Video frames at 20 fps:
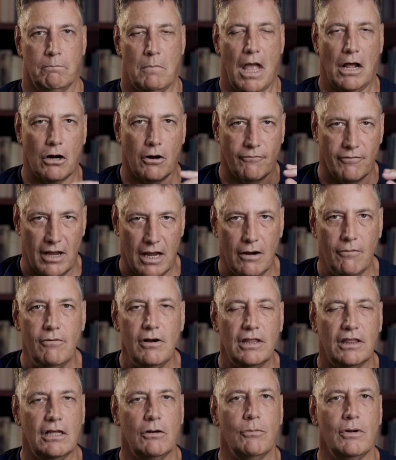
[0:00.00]
And of
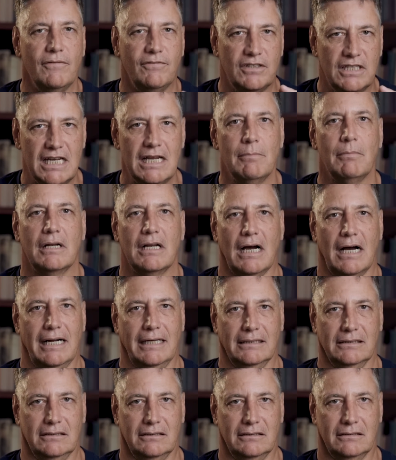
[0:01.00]
everything we've
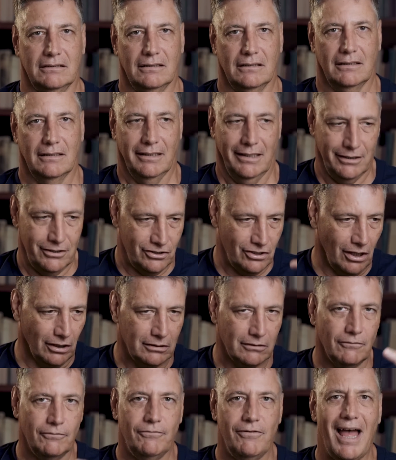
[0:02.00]
demonized, it's
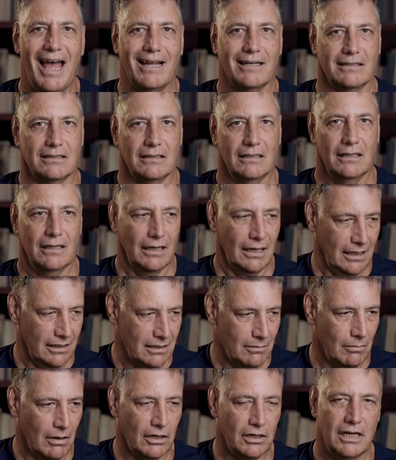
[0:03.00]
salt and fat in
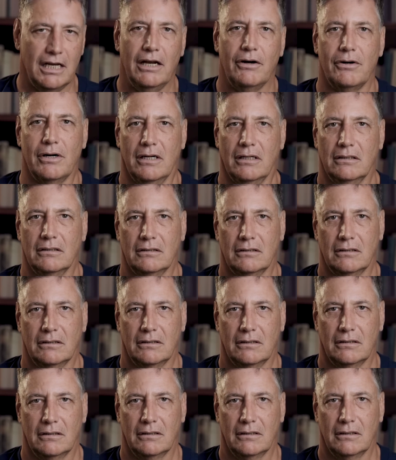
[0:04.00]
the modern era.
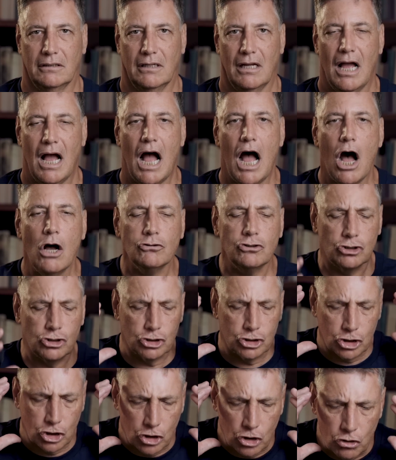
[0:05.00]
How
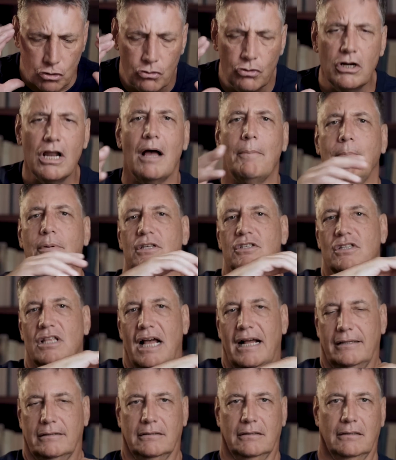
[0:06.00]
screwed up is
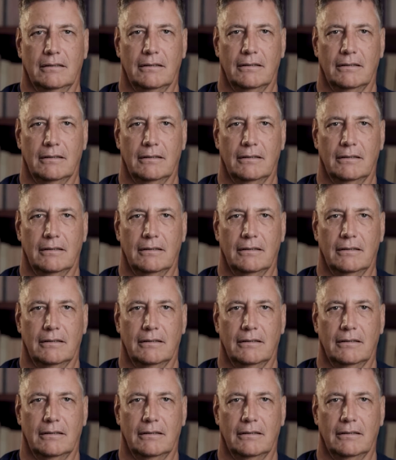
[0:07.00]
that?